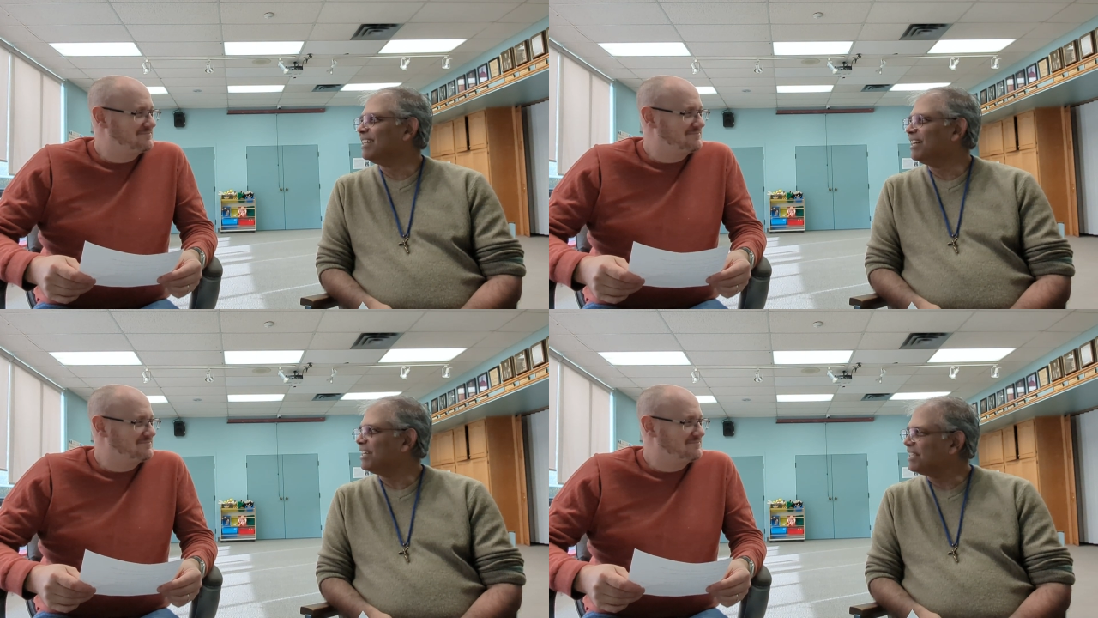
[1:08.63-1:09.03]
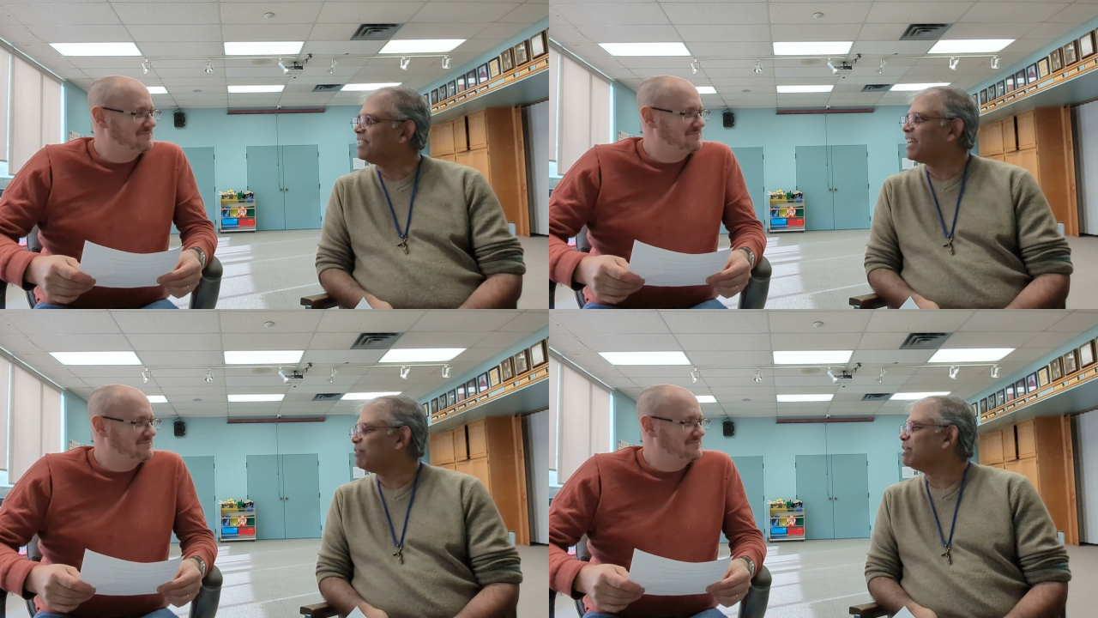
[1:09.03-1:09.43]
Speaker 1: I
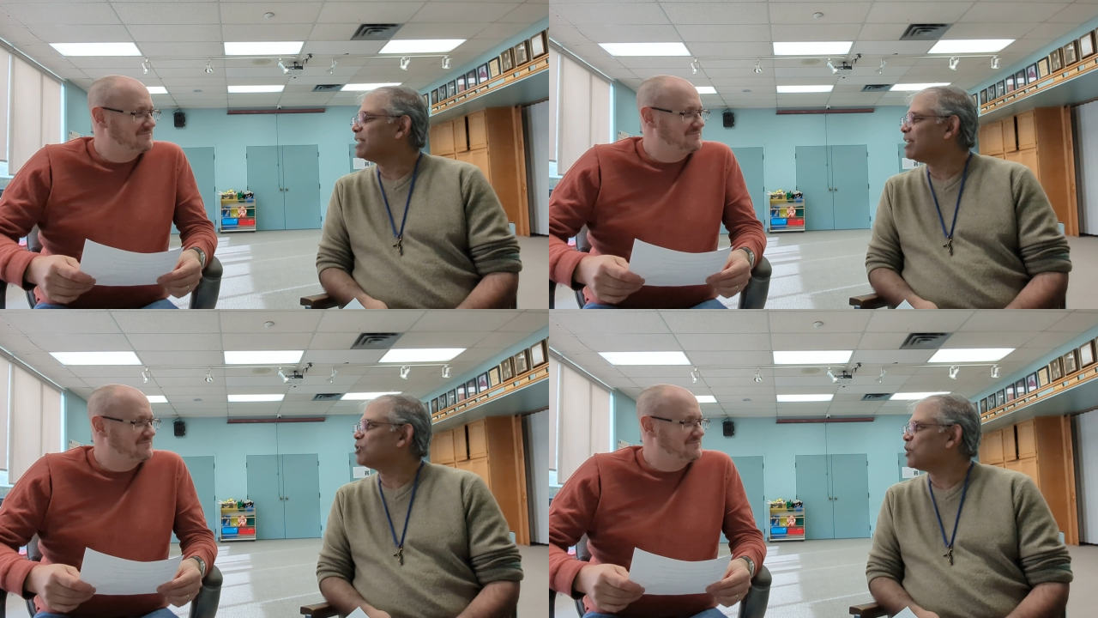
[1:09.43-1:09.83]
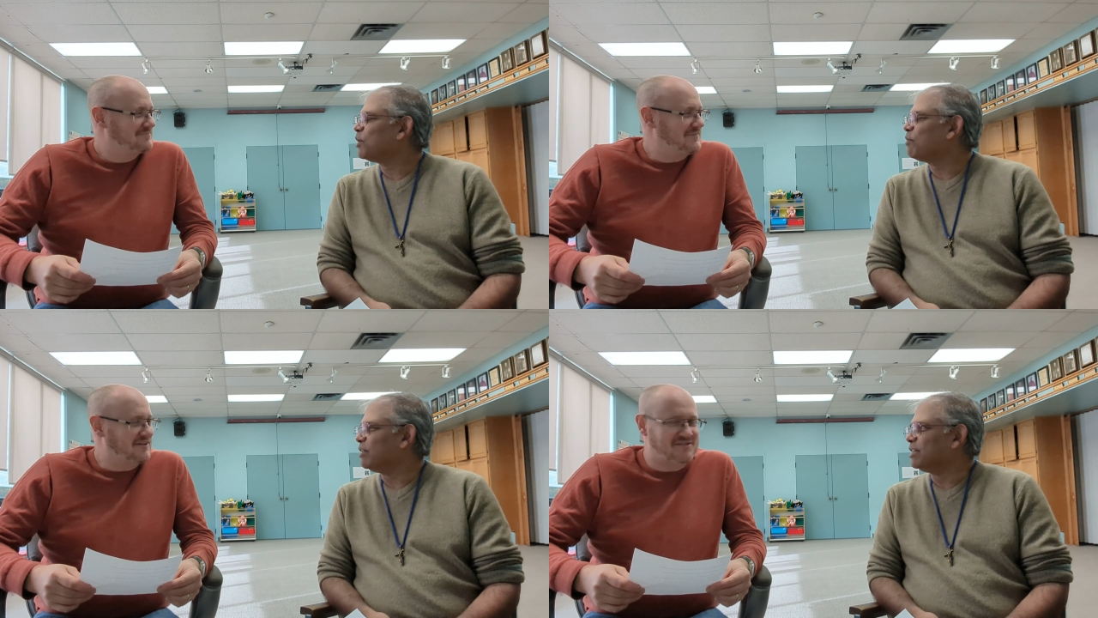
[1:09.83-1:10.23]
think I really touched your
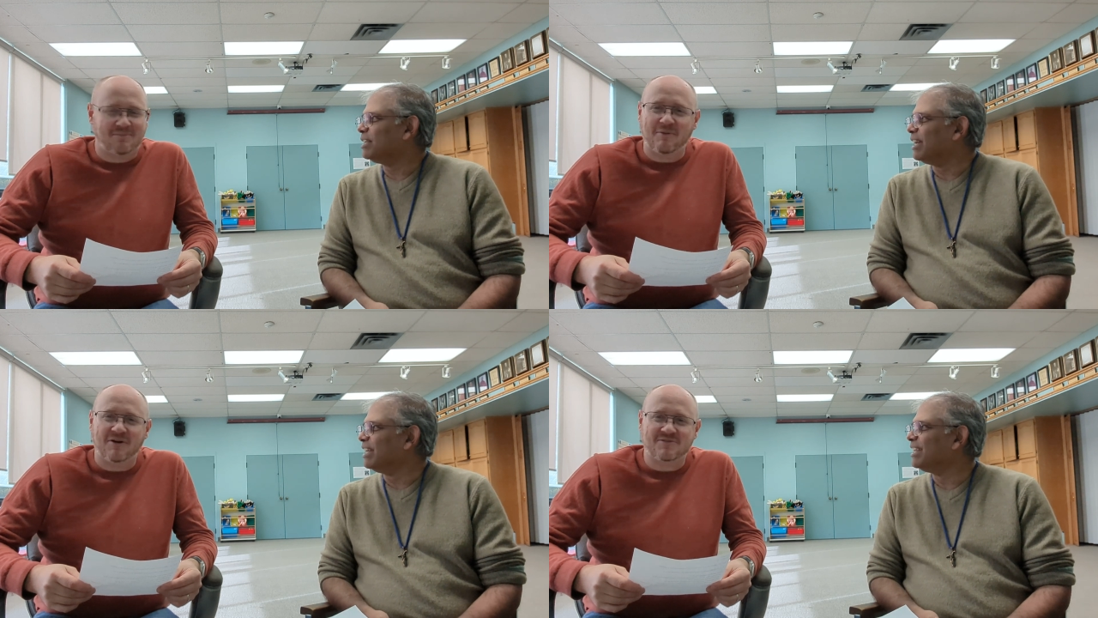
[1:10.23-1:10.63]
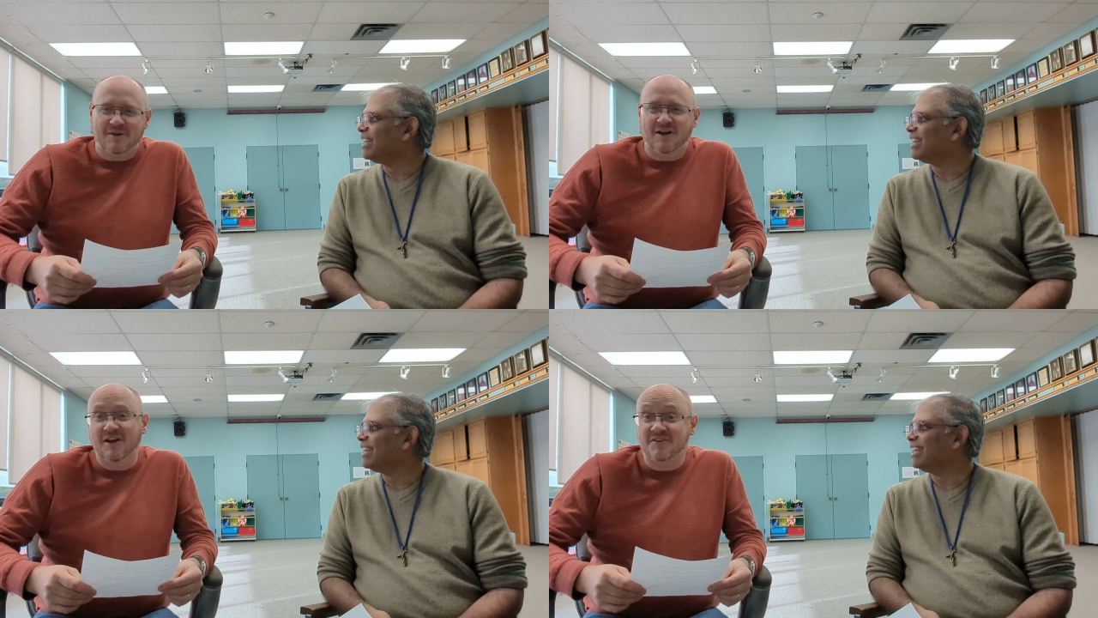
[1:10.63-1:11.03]
nerve. Next time he I? wants me
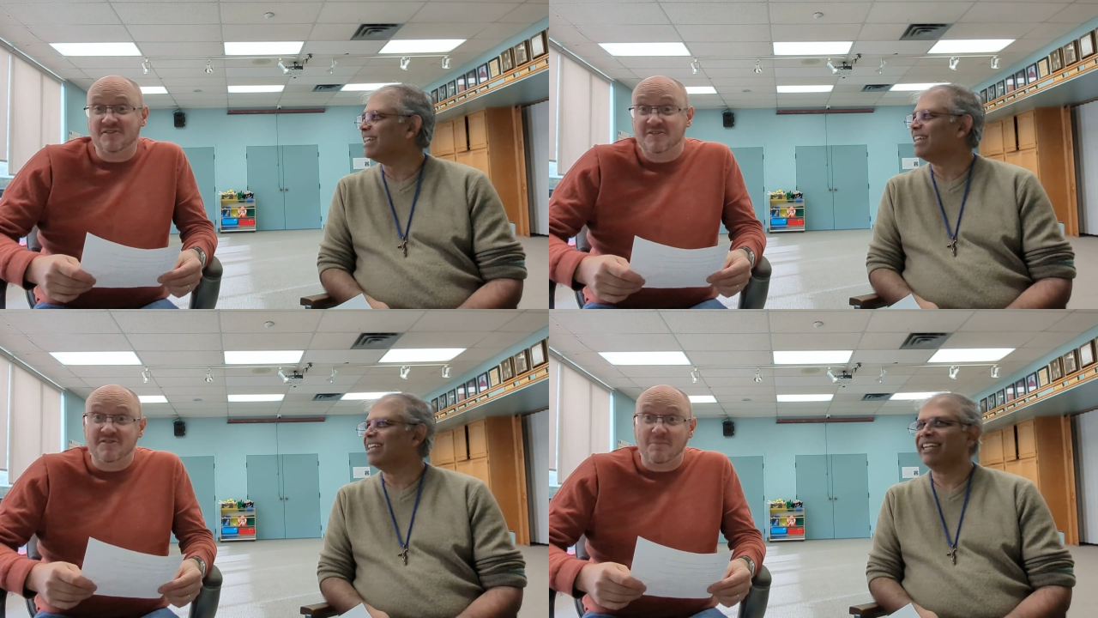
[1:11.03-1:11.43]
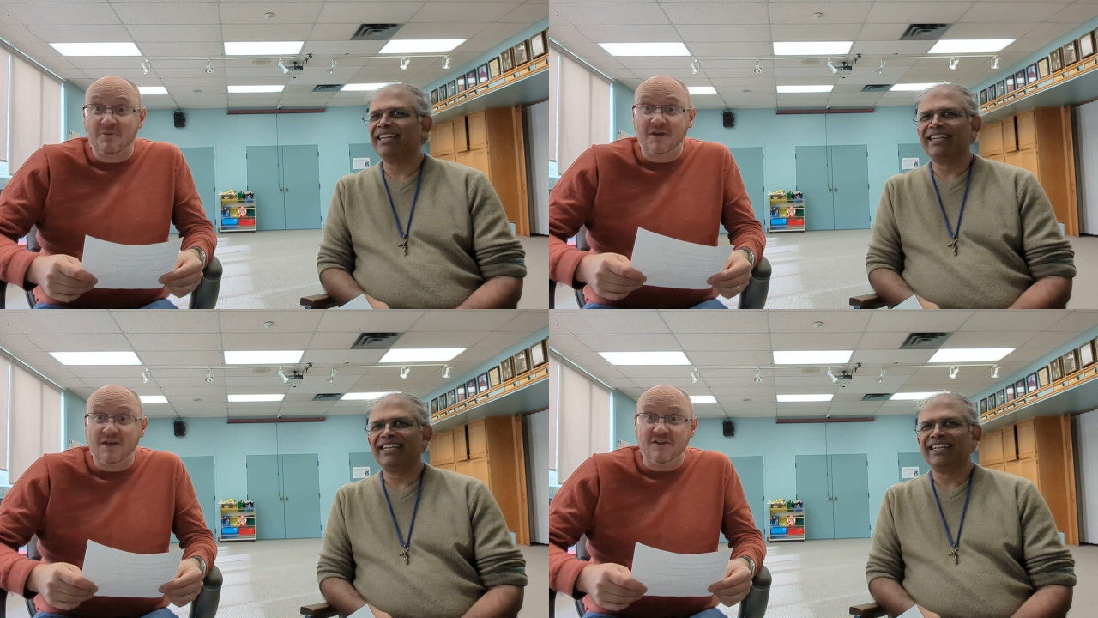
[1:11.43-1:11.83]
to listen
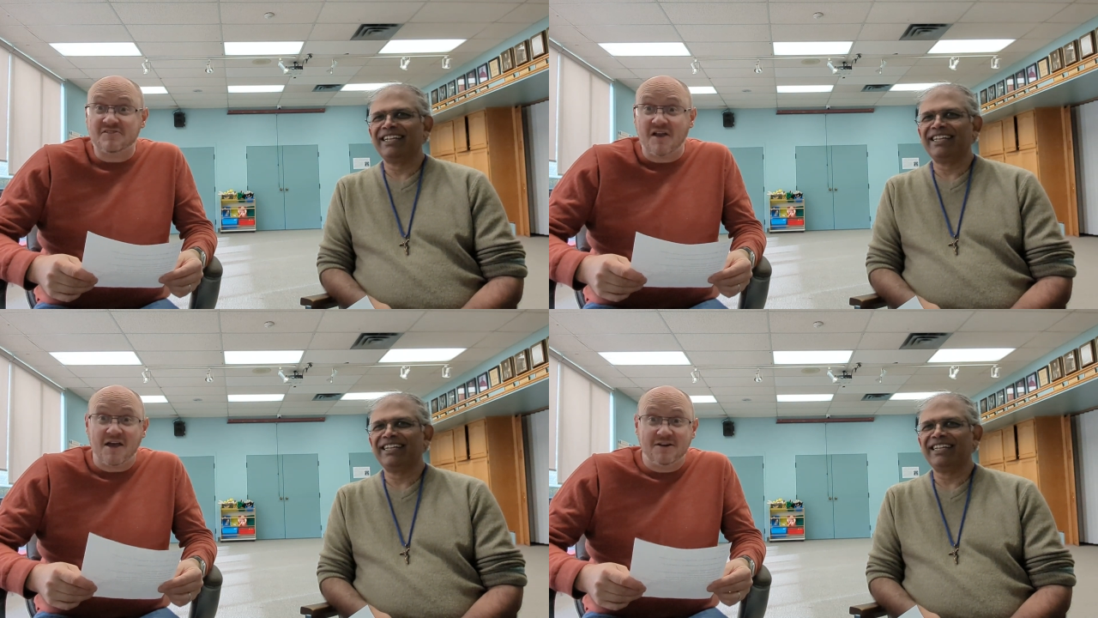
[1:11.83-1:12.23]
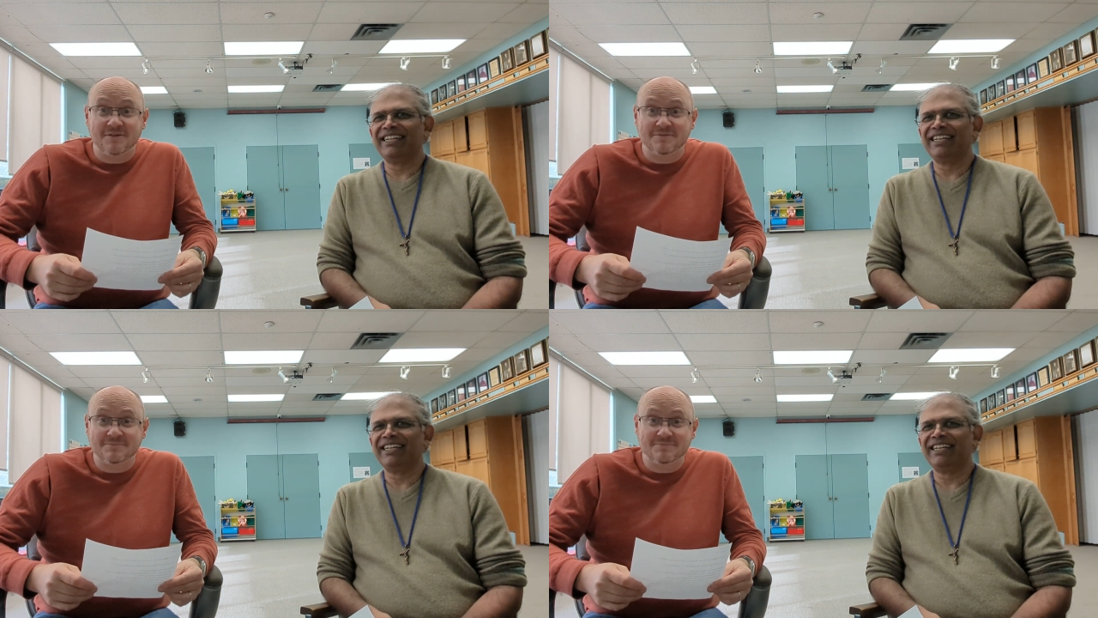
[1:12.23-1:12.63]
Speaker 2: something he said,
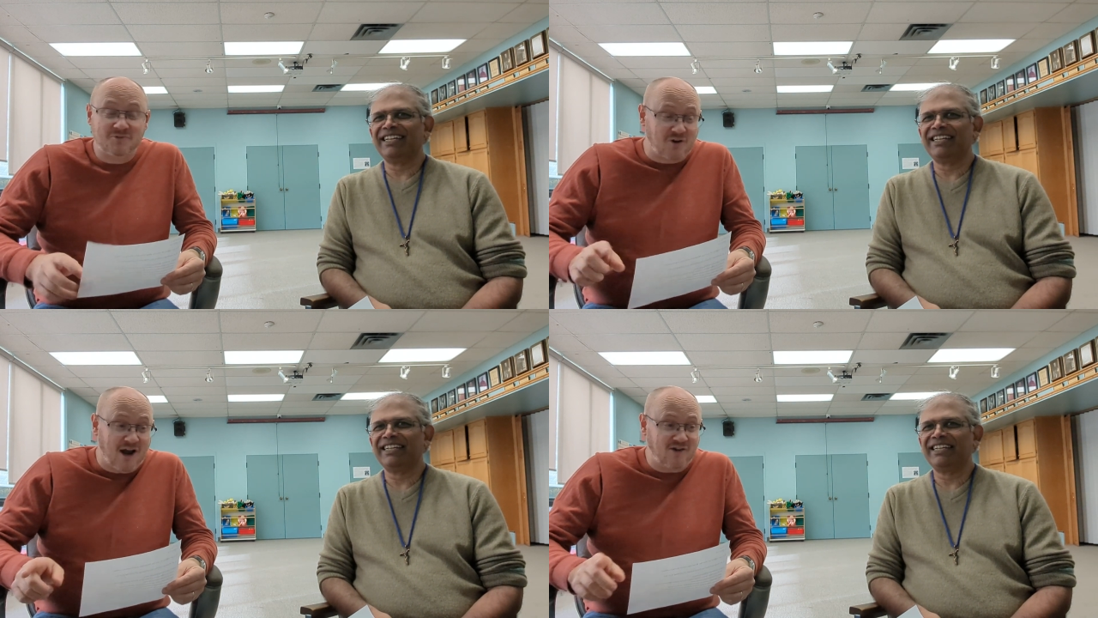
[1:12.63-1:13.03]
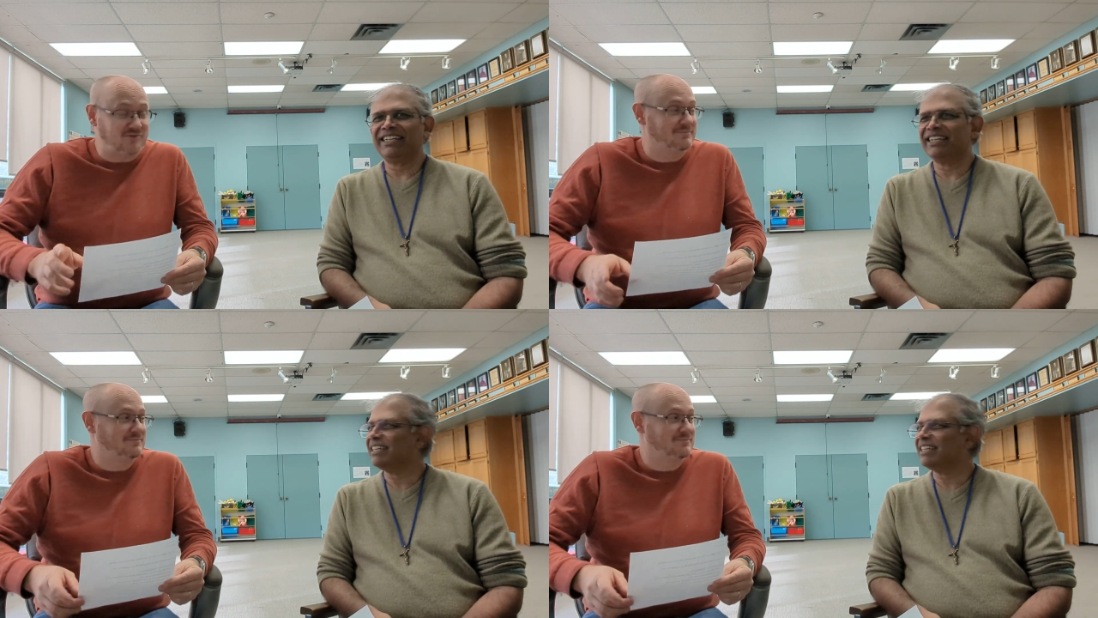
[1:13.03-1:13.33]
trash.